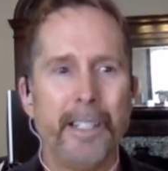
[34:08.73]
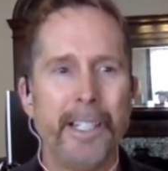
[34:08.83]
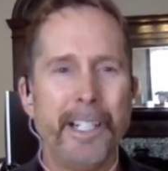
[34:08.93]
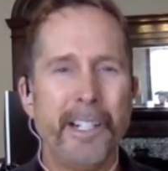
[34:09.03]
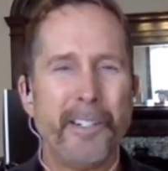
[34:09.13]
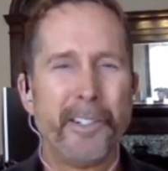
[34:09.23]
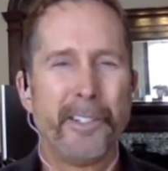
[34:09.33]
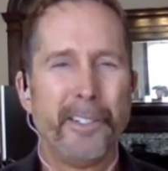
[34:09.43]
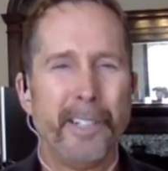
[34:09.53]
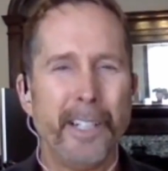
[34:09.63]
in our
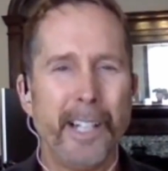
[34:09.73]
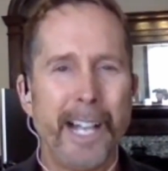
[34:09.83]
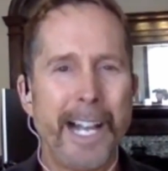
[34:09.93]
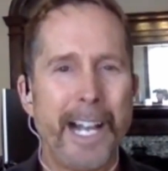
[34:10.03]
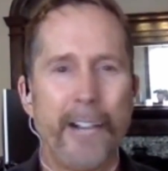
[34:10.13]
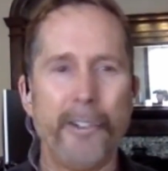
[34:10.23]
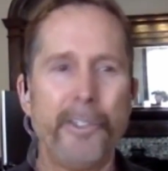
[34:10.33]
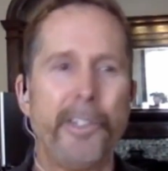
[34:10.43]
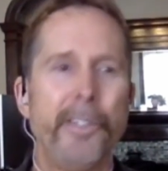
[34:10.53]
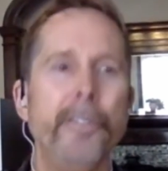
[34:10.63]
journey, the how
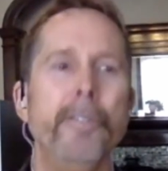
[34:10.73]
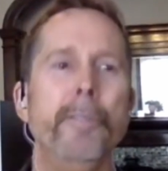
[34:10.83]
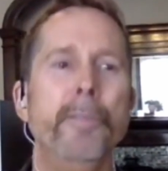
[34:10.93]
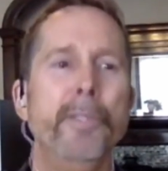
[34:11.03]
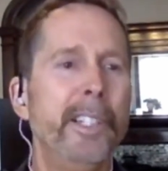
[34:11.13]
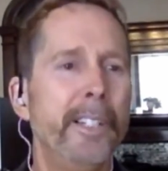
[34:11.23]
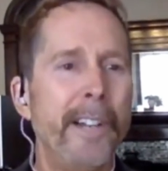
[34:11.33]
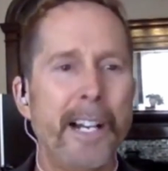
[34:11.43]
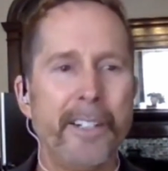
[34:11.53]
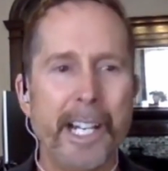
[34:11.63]
to believe,
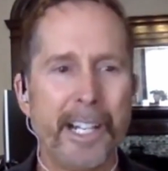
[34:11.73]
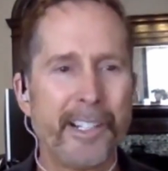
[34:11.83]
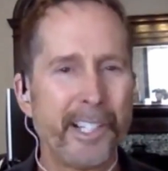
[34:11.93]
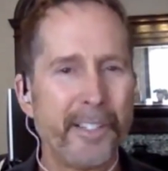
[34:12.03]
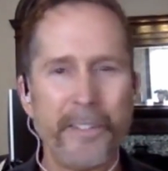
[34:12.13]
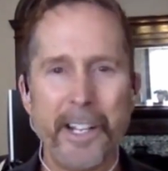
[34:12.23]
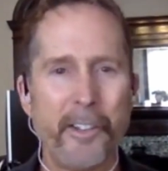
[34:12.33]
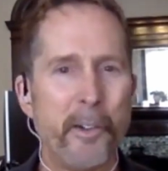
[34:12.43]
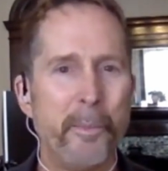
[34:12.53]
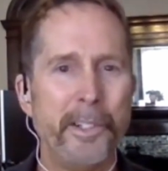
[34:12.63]
how to access faith,
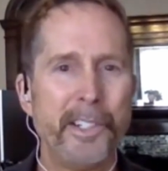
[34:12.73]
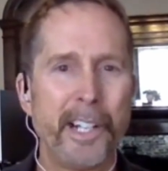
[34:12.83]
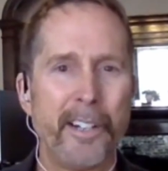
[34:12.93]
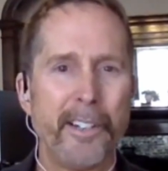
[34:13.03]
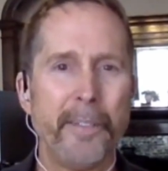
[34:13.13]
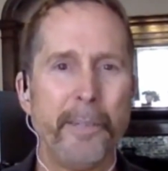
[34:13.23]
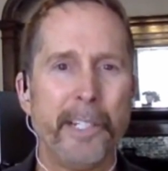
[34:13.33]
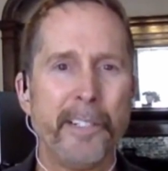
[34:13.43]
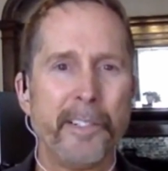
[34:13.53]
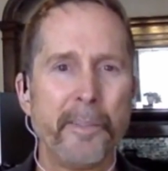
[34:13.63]
hope, and charity,
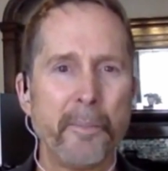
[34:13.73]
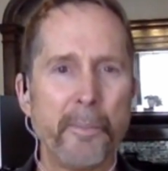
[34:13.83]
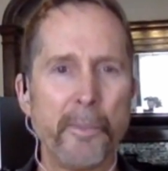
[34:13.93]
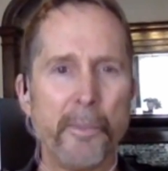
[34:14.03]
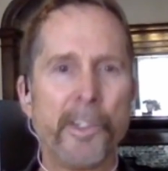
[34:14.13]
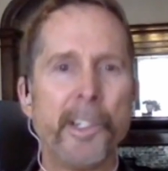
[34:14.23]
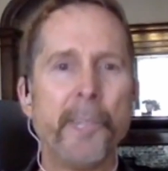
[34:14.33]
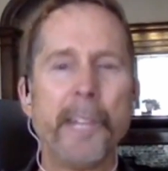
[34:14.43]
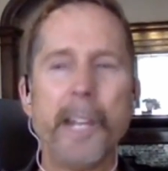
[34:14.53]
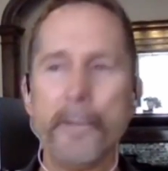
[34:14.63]
because we're
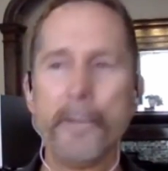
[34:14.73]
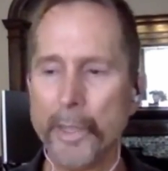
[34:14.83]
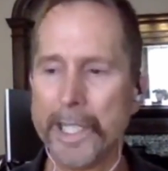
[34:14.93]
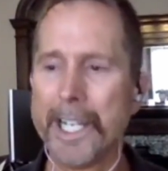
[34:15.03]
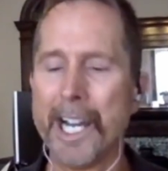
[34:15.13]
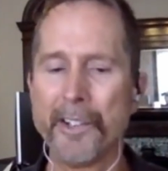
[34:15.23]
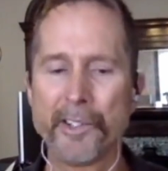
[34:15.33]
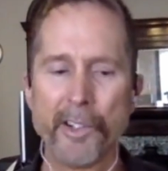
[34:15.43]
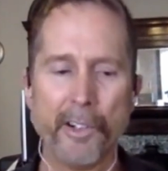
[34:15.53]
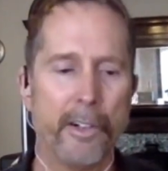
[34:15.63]
sometimes weak at.
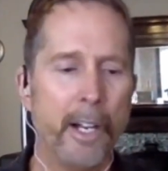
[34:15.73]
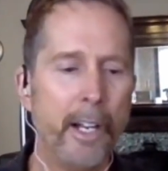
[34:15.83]
So